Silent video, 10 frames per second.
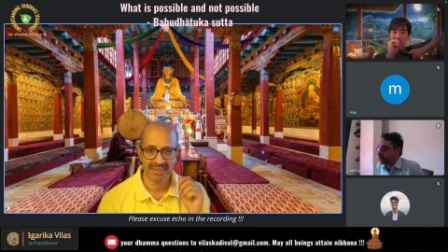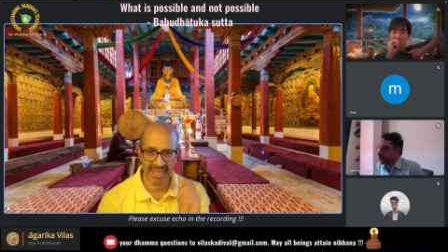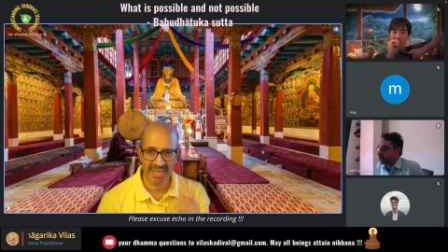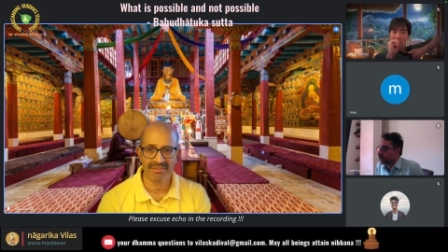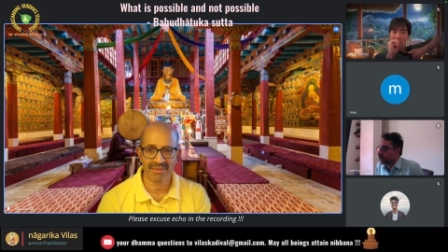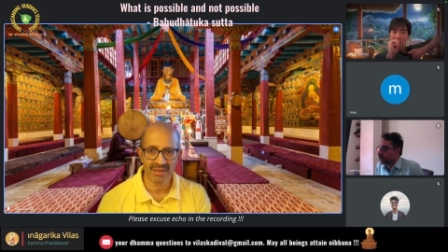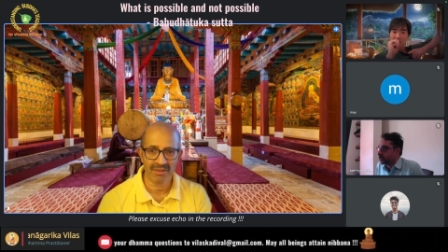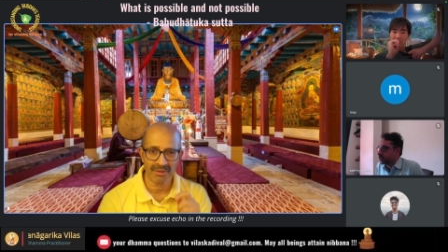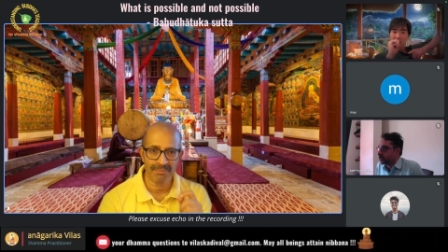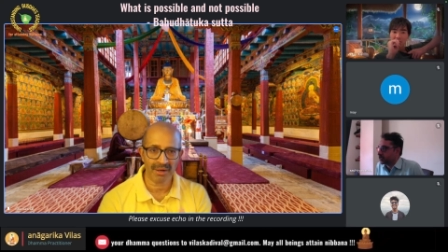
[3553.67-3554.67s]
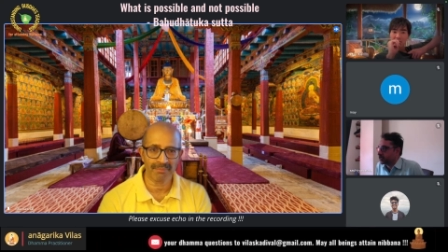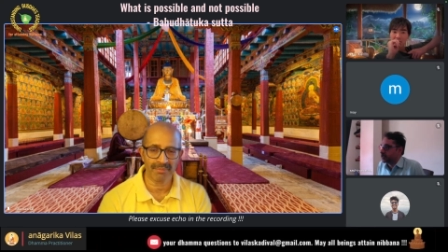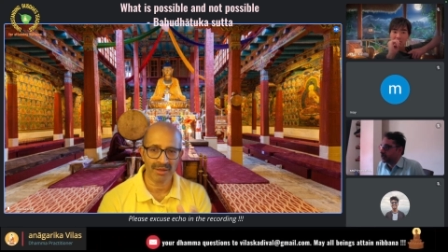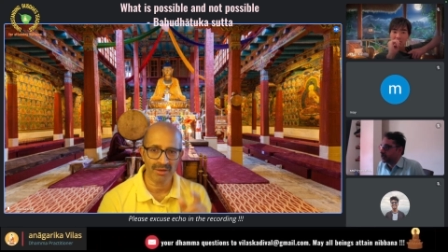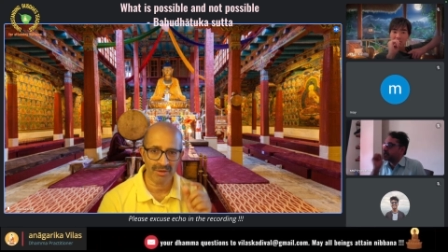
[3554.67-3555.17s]
Deva or a
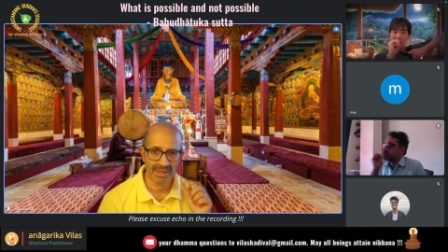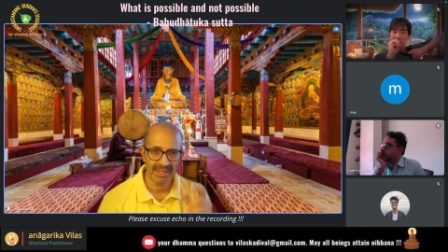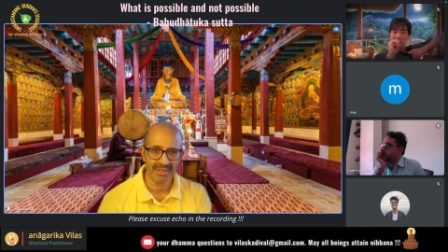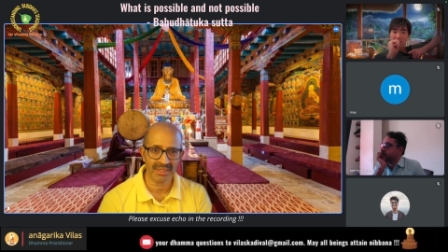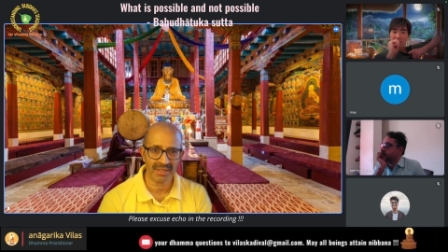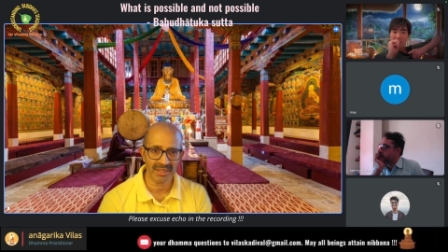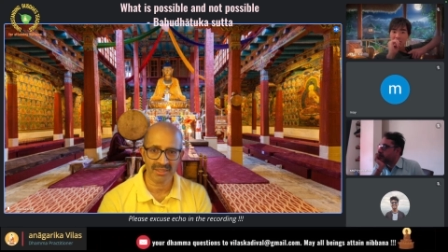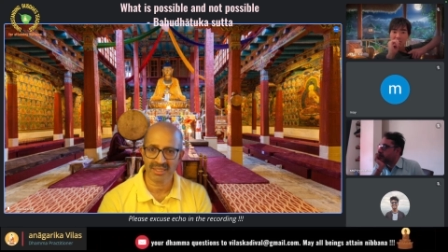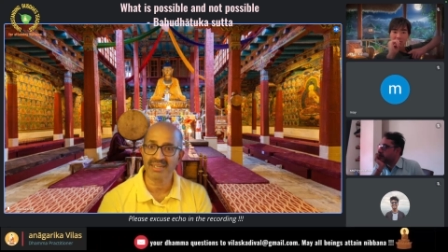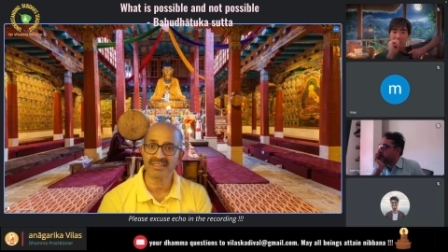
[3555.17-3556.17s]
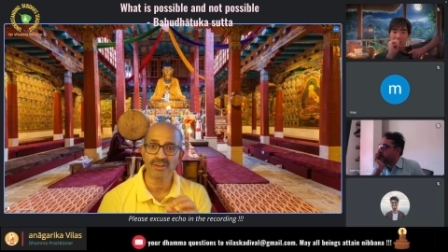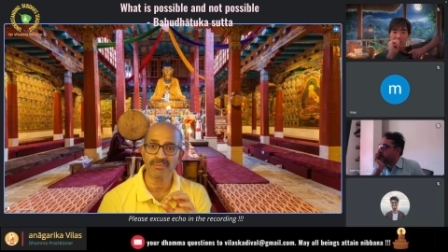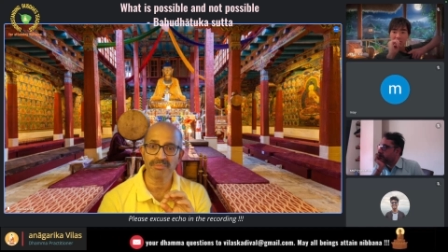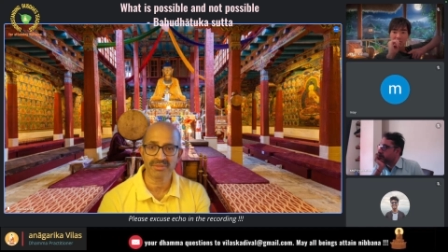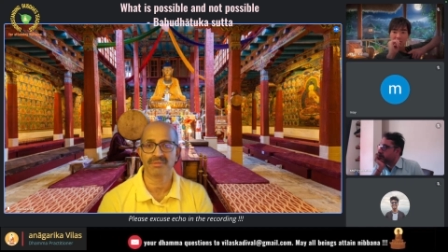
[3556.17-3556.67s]
Brahma or an Indra? That is
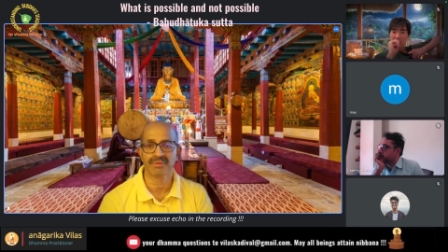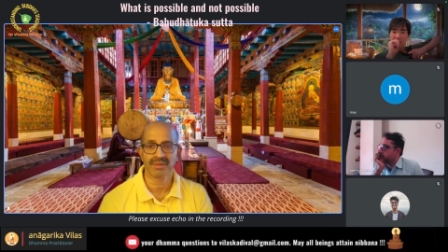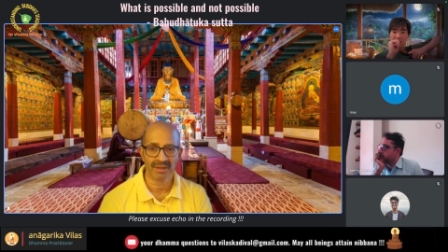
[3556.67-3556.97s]
not possible.